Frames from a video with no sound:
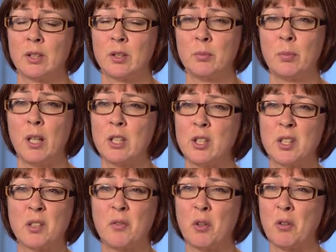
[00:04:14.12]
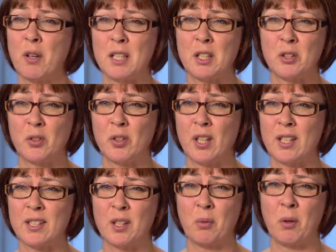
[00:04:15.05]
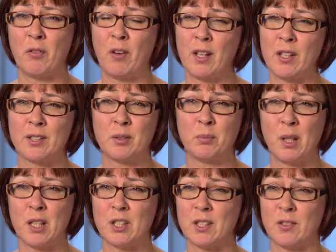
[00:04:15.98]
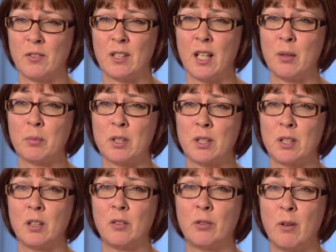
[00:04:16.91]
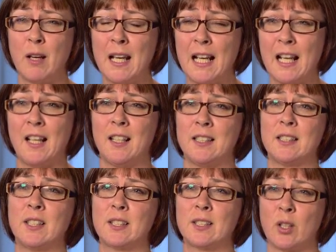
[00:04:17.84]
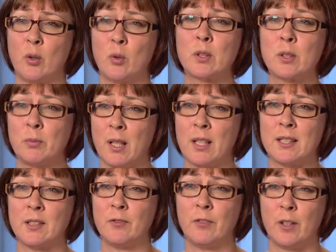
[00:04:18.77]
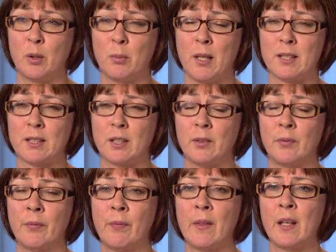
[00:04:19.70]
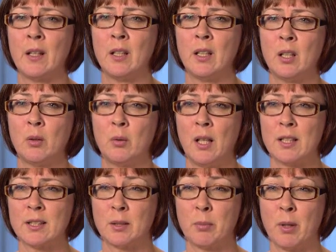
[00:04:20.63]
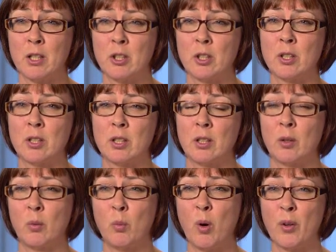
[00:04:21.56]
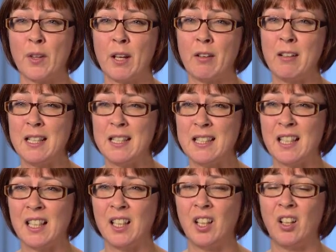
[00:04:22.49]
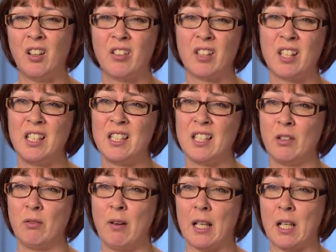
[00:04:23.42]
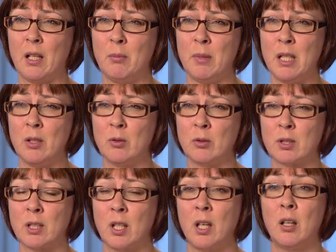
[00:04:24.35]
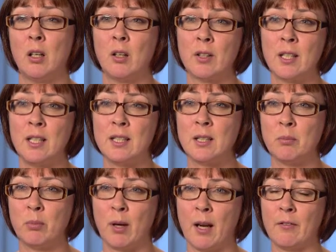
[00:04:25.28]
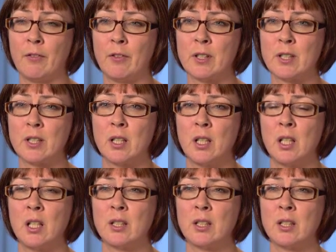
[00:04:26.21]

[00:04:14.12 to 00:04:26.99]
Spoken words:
Some patients have already done this, and we find that some patients have adapted and have realised that salt makes them feel better. We'll ask the patient what they're eating. Are they eating regular meals? Are they eating breakfast?